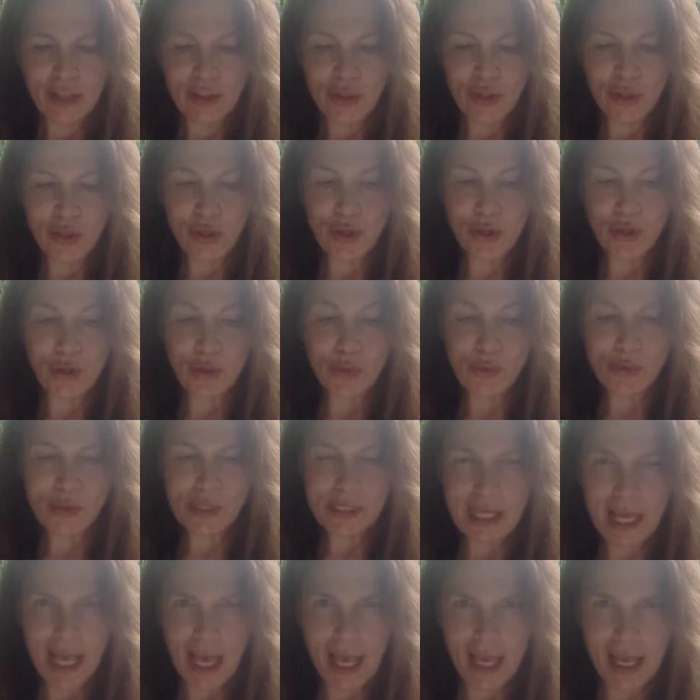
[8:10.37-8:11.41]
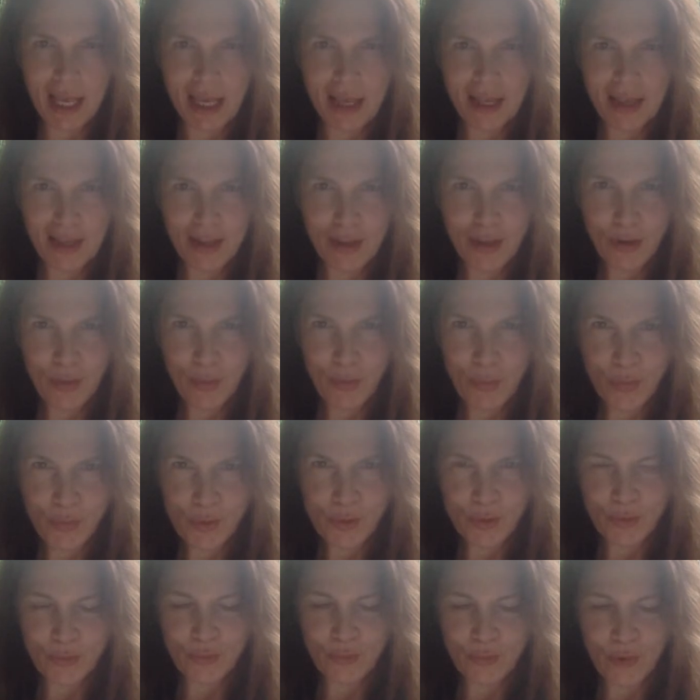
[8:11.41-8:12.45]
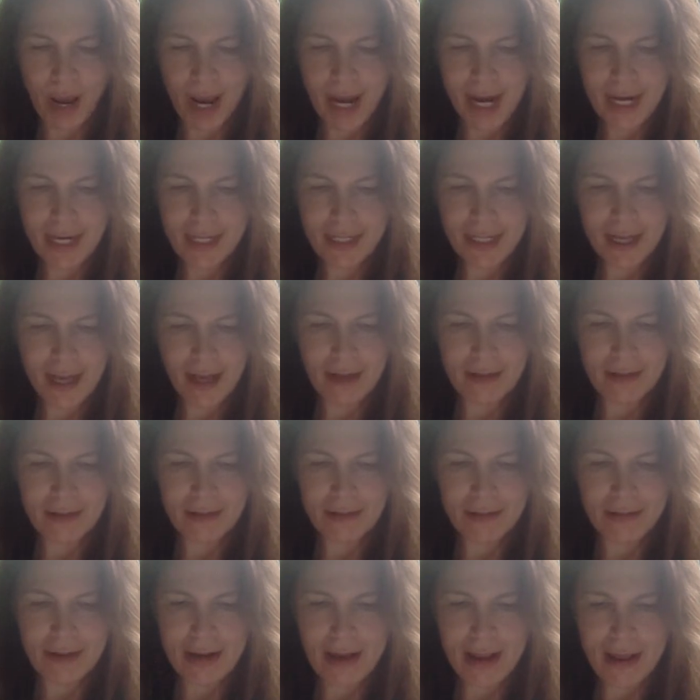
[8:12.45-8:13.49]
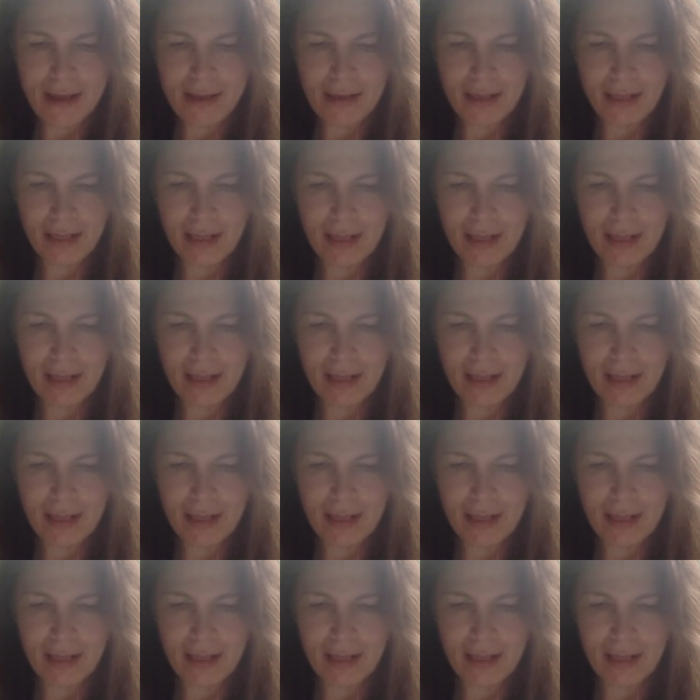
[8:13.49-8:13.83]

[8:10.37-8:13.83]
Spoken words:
The goose egg was right underneath.